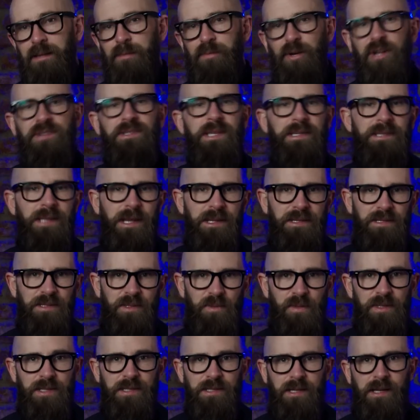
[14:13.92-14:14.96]
The process ends
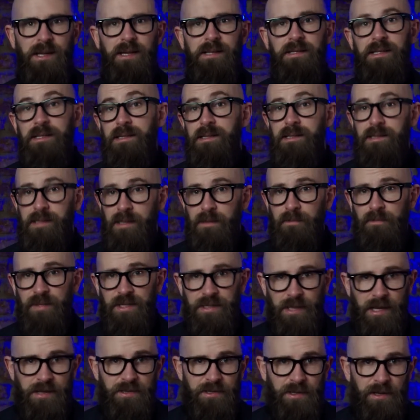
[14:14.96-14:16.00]
with scientists in
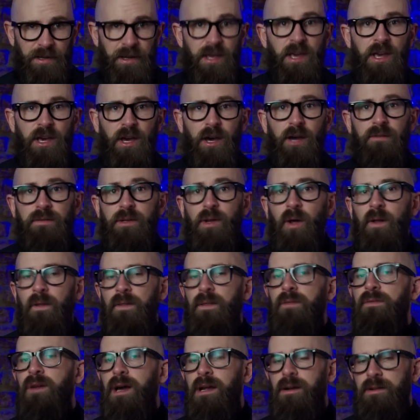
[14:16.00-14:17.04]
possession of not
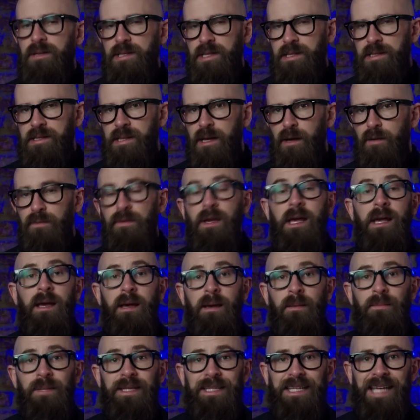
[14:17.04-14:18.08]
the virus itself,
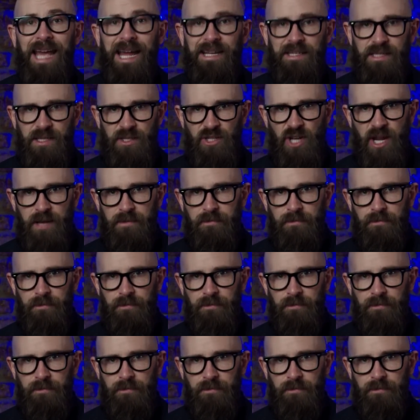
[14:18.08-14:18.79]
but the antigen.